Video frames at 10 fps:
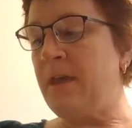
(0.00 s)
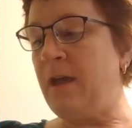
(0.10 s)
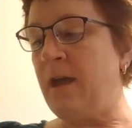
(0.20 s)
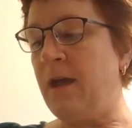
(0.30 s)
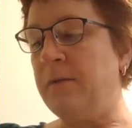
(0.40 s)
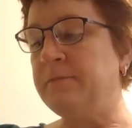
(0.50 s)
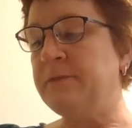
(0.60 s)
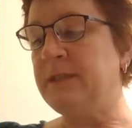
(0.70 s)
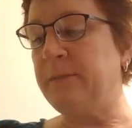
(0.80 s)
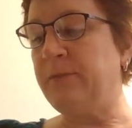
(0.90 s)

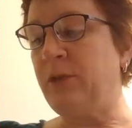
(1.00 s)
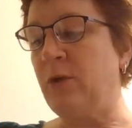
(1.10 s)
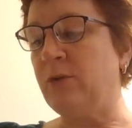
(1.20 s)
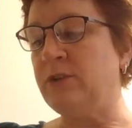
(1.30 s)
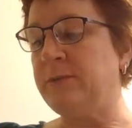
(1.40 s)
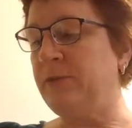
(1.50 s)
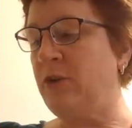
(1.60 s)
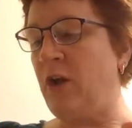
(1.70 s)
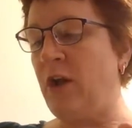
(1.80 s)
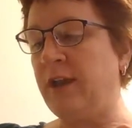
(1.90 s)
Diplo or
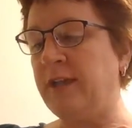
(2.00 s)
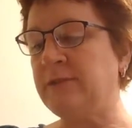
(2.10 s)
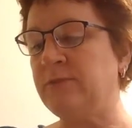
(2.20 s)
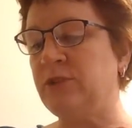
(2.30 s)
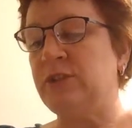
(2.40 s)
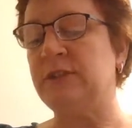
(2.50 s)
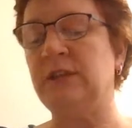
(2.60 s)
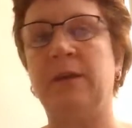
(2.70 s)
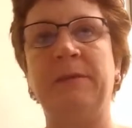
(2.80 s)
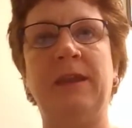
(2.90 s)
Diplococcus, which is
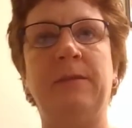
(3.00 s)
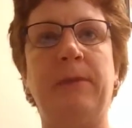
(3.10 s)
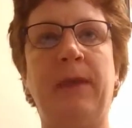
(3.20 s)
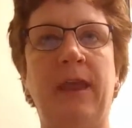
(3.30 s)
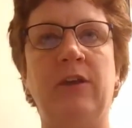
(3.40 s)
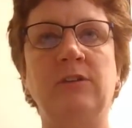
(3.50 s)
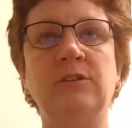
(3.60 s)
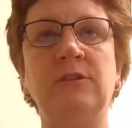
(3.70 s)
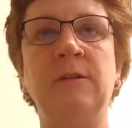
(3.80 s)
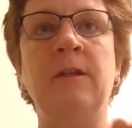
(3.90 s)
coming in
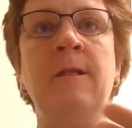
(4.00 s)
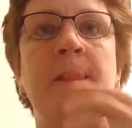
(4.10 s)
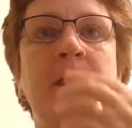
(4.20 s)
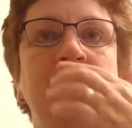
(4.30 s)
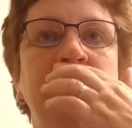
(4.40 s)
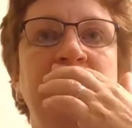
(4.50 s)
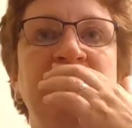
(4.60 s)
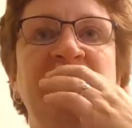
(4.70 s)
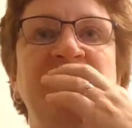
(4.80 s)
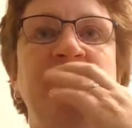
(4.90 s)
pairs. And some of
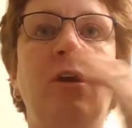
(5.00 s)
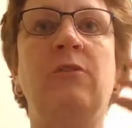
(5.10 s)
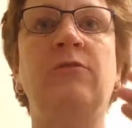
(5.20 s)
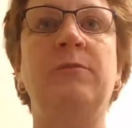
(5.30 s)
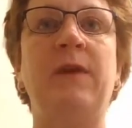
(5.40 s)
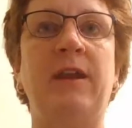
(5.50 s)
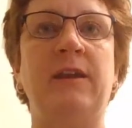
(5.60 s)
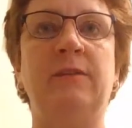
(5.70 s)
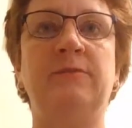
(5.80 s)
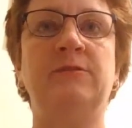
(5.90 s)
these are
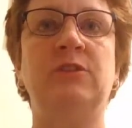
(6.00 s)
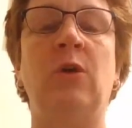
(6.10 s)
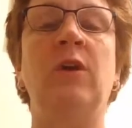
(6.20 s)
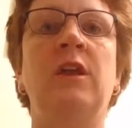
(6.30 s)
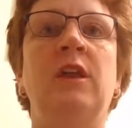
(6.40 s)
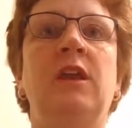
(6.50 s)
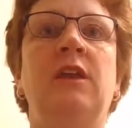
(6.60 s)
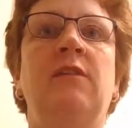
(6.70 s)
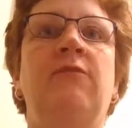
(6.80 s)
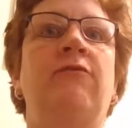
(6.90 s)
repetitive. So
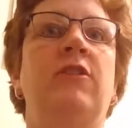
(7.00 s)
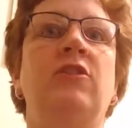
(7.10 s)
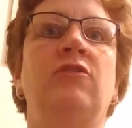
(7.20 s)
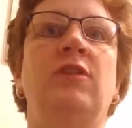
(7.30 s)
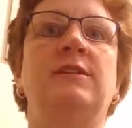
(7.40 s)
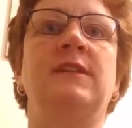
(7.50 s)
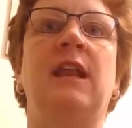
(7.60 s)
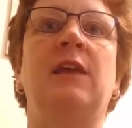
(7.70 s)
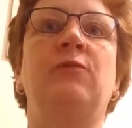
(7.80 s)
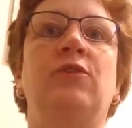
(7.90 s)
it's
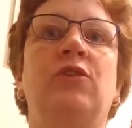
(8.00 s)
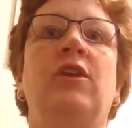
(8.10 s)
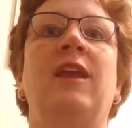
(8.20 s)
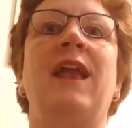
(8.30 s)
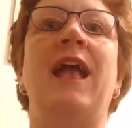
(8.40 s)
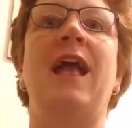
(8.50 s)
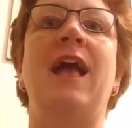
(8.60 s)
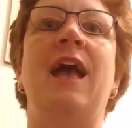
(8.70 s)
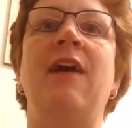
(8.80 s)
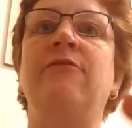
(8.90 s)
not like we're learning
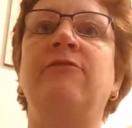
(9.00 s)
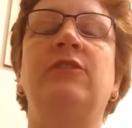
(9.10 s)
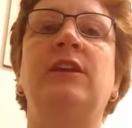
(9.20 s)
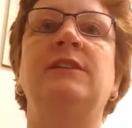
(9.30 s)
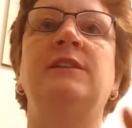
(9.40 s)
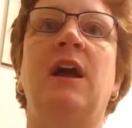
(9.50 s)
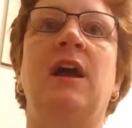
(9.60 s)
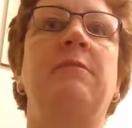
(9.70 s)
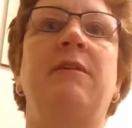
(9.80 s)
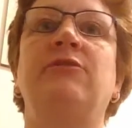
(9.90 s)
every
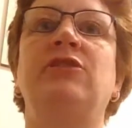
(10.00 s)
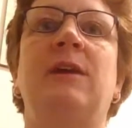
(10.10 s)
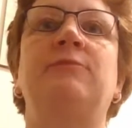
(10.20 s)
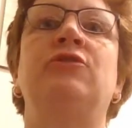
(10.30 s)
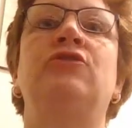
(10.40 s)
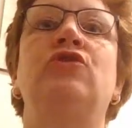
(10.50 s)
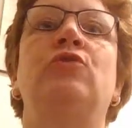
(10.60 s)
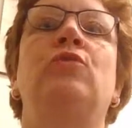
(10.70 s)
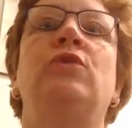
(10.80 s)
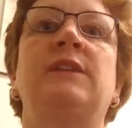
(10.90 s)
time, every chapter
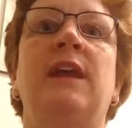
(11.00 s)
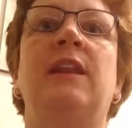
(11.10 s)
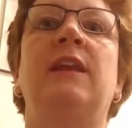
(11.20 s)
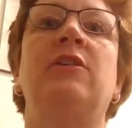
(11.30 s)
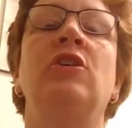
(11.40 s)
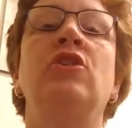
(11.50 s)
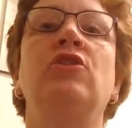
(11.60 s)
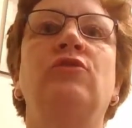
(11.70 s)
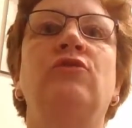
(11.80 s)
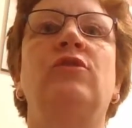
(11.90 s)
new. It's kind of like
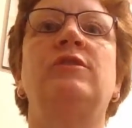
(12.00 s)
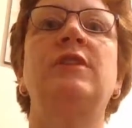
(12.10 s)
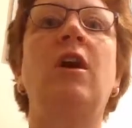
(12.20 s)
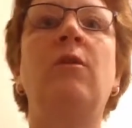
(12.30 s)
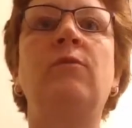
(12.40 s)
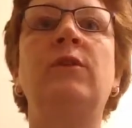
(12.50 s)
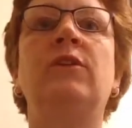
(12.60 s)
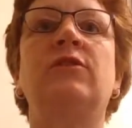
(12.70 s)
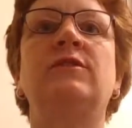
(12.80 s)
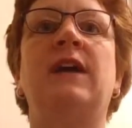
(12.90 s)
you'll notice, oh, we
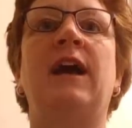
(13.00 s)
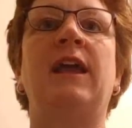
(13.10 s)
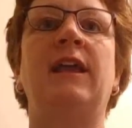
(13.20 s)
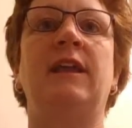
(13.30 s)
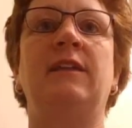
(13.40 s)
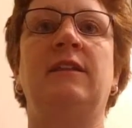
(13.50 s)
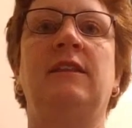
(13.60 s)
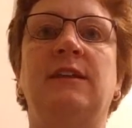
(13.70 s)
learned dye in